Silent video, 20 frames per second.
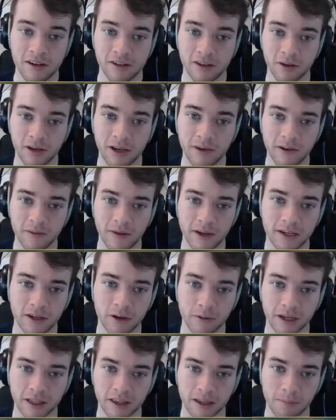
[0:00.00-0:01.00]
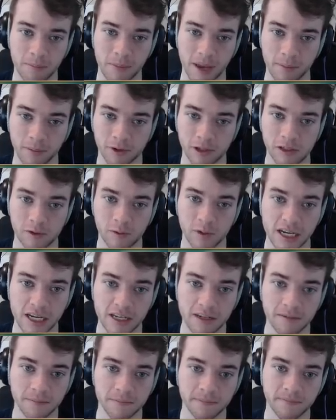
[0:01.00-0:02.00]
So even if I don't get the
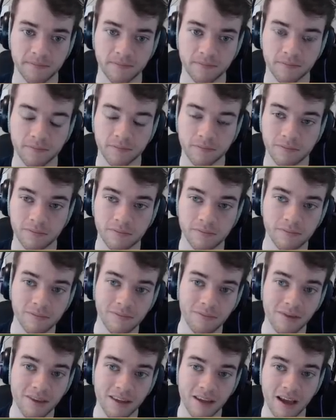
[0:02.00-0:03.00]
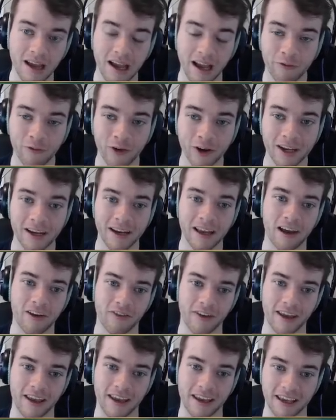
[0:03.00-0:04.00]
Mamoswine, I freaking
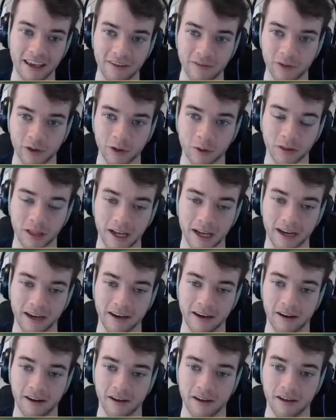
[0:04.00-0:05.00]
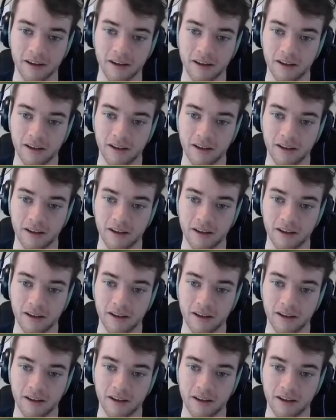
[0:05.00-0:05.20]
have a Eviolited.